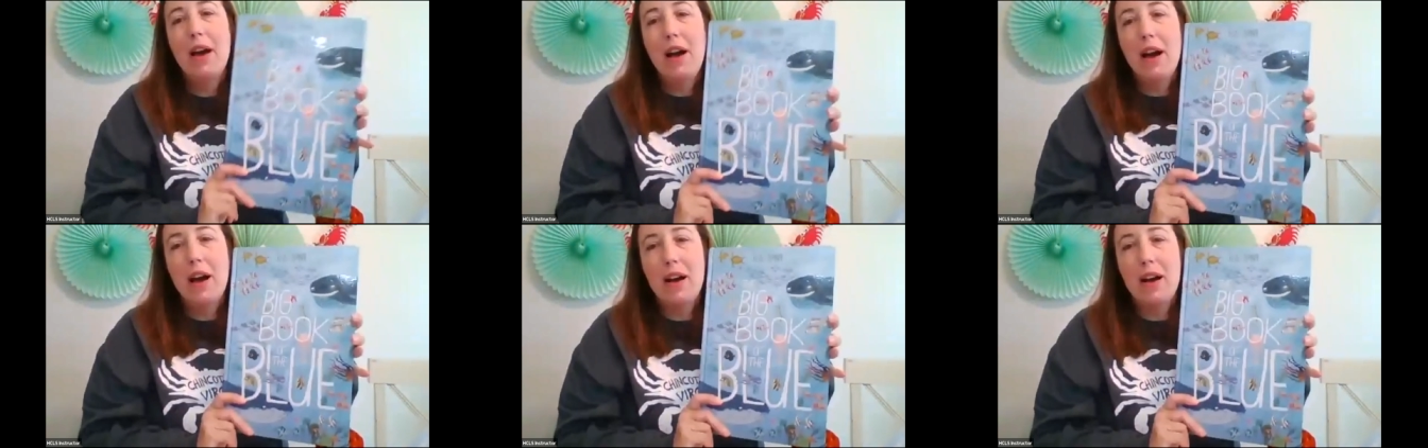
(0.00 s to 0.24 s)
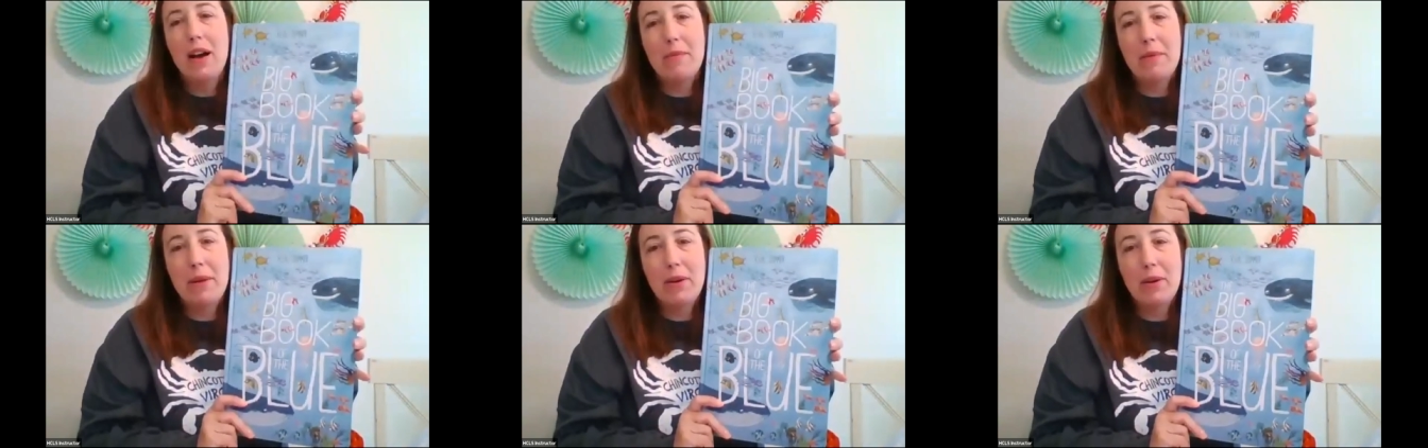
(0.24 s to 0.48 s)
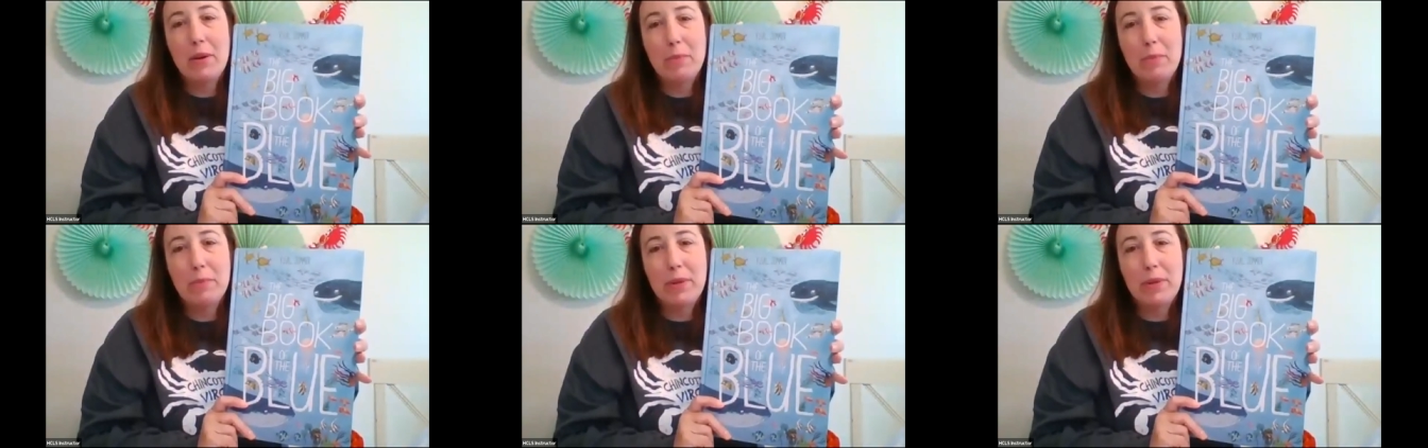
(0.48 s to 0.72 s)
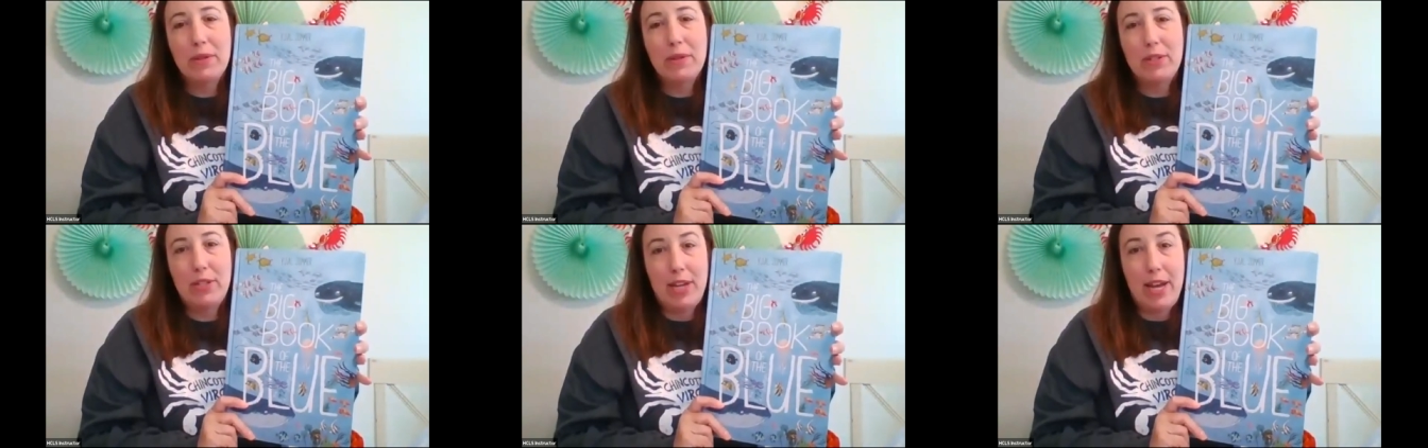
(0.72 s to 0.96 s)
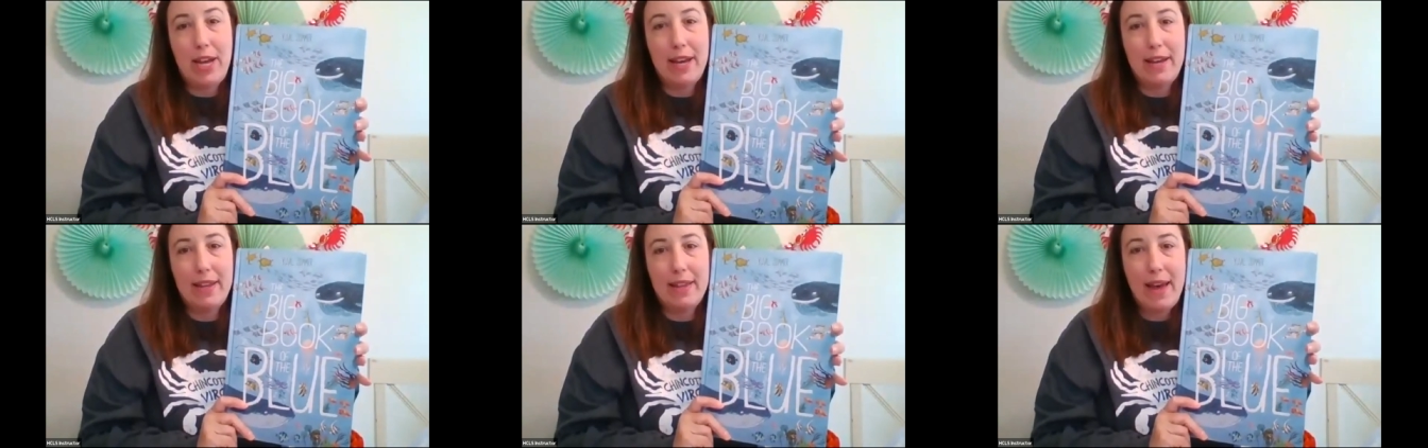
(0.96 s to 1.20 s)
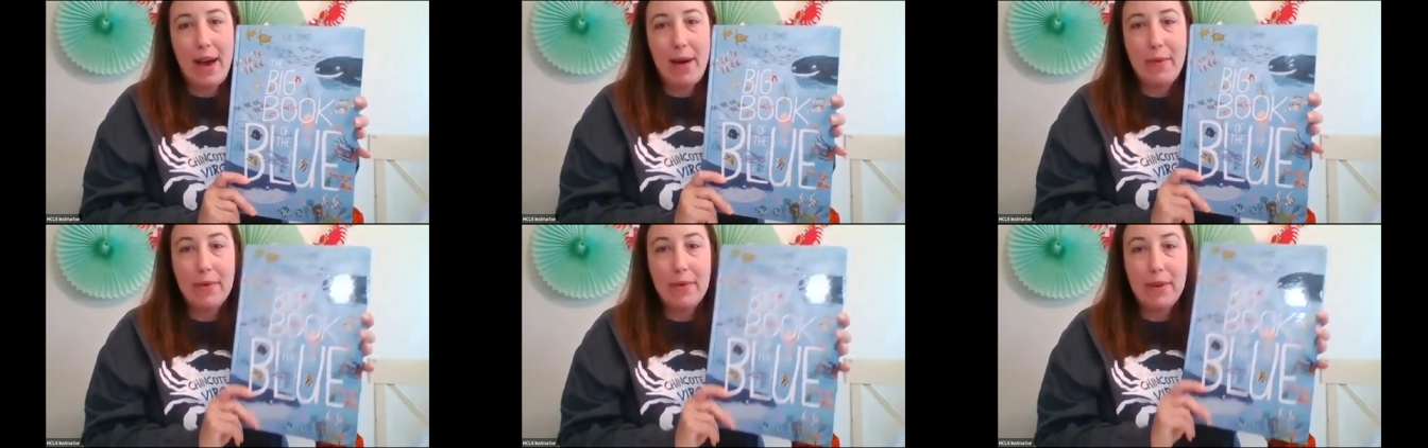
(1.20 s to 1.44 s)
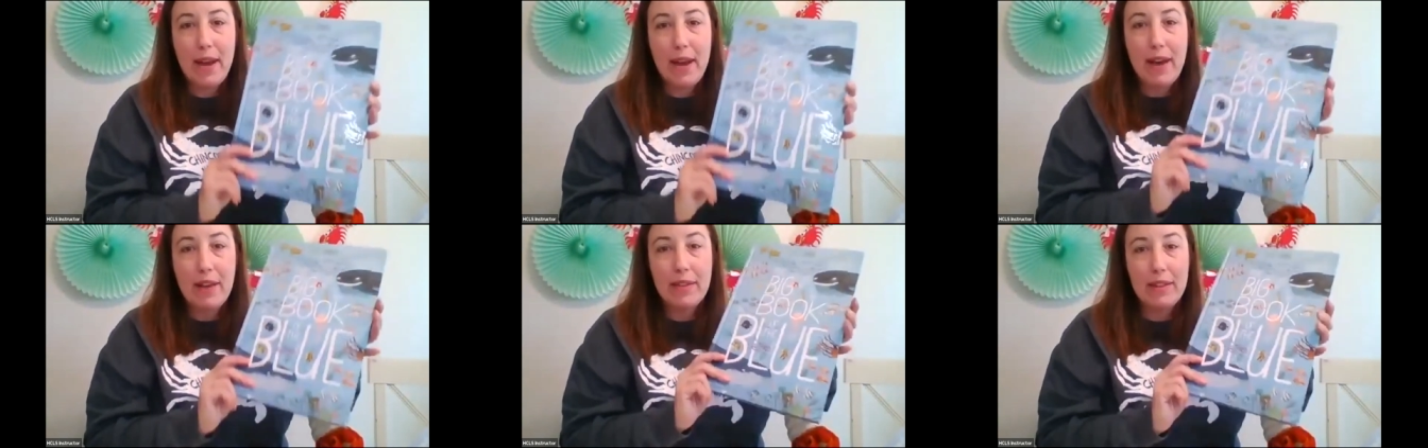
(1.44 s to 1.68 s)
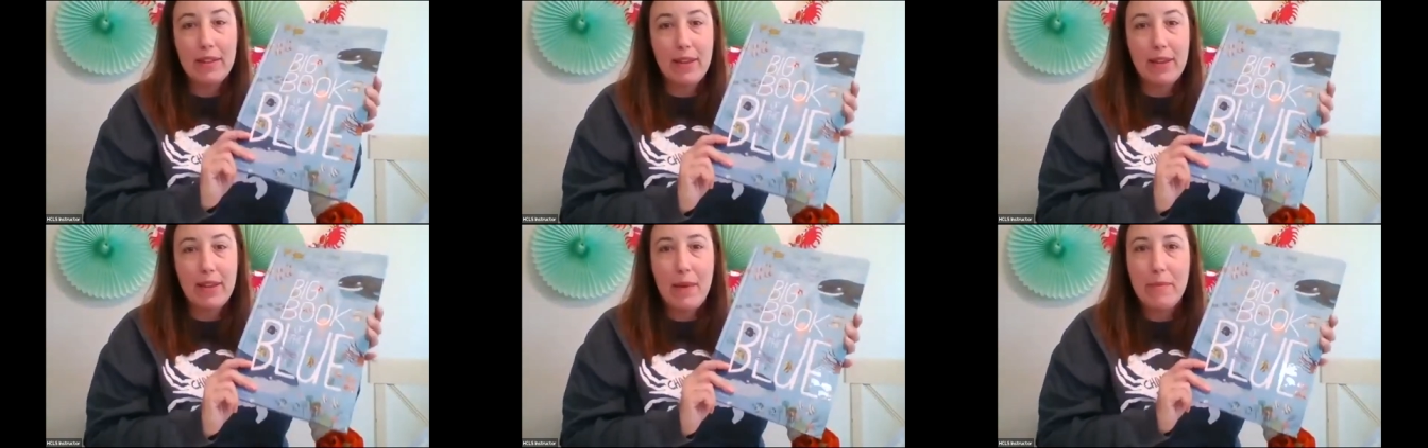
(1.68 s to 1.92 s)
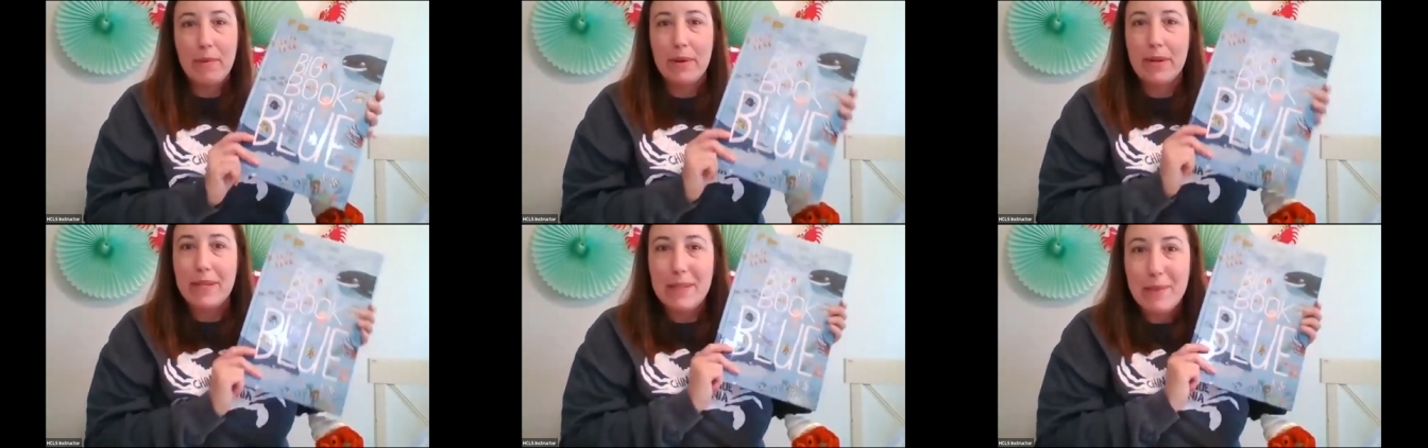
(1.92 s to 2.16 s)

Um, I hope you'll check that one out at the library.